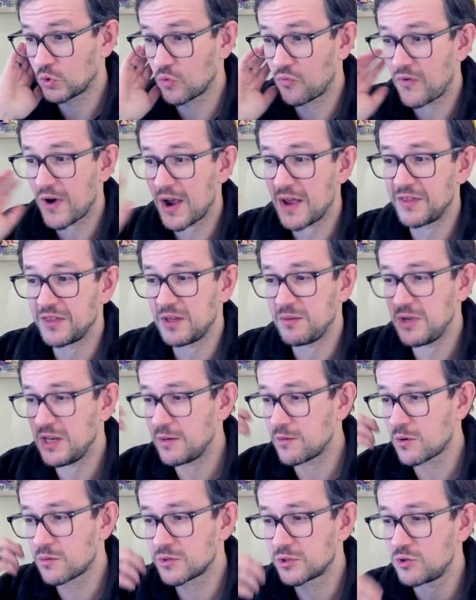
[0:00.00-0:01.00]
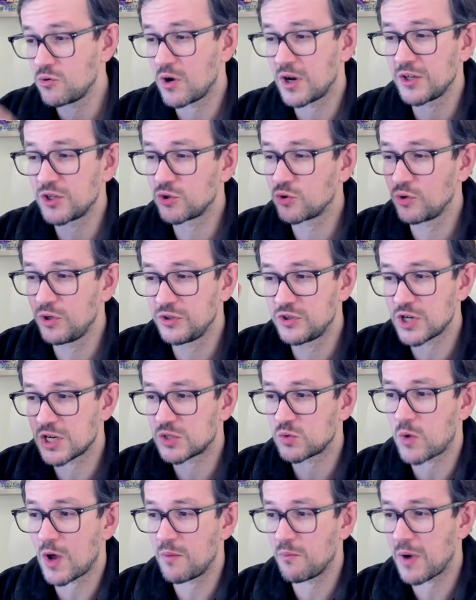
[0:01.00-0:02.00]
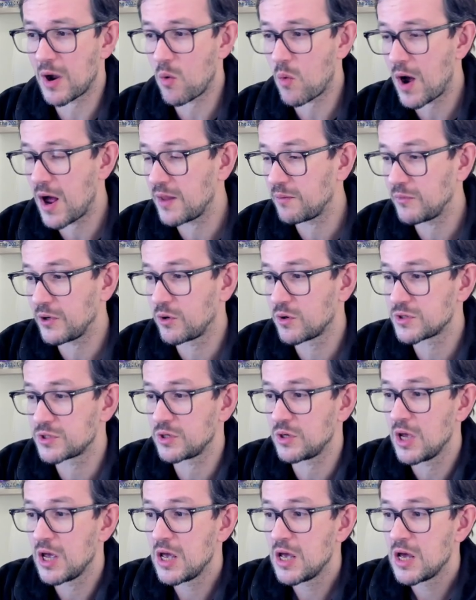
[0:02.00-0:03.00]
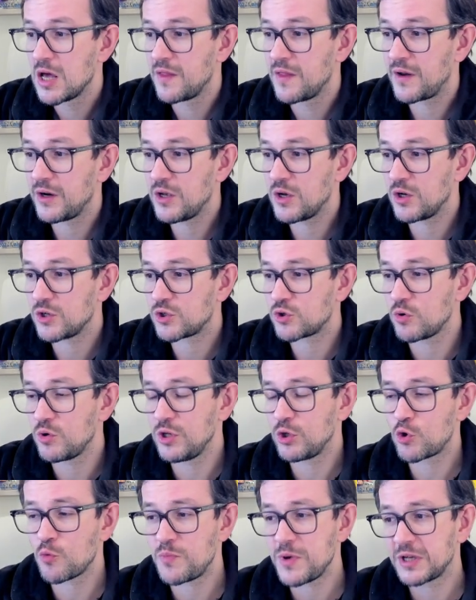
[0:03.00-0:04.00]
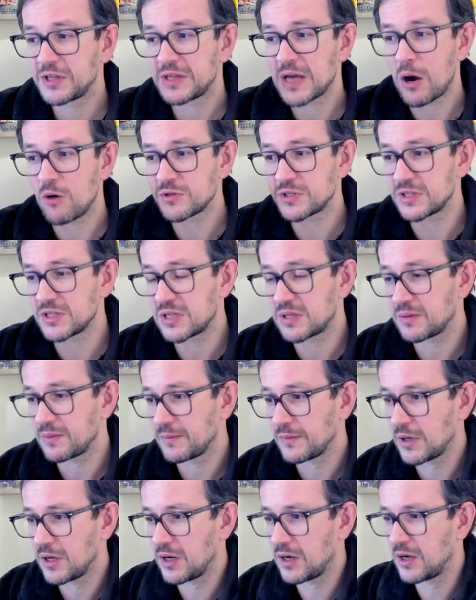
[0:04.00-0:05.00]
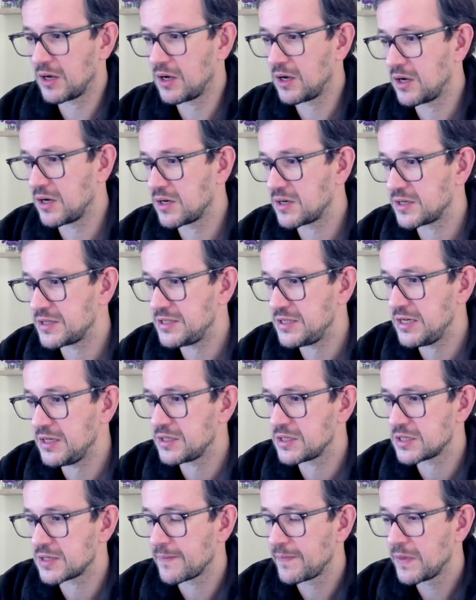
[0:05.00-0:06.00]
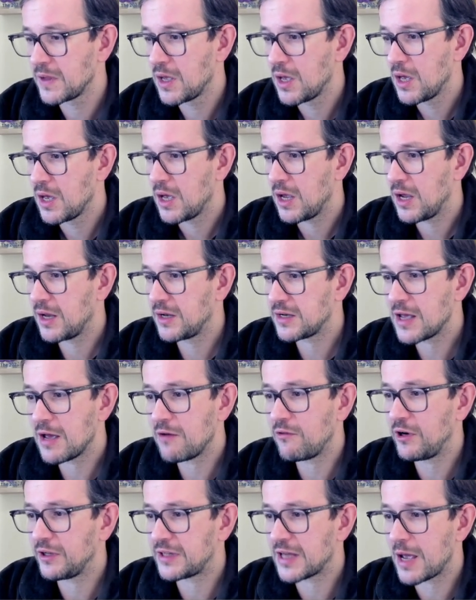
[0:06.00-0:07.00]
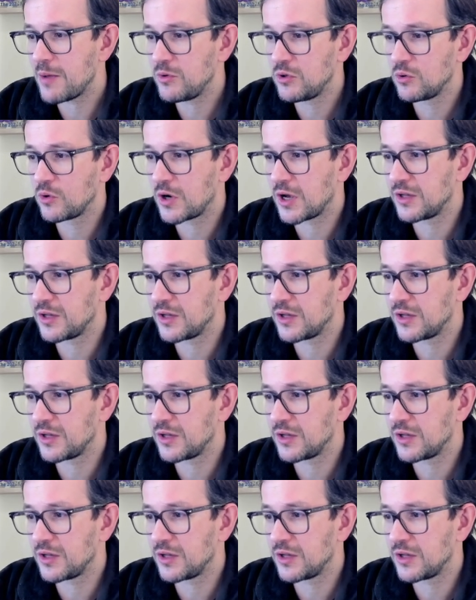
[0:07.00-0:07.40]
to find the minimums. You can do it just one by one because so you need to pick 1,000 seats, and every time you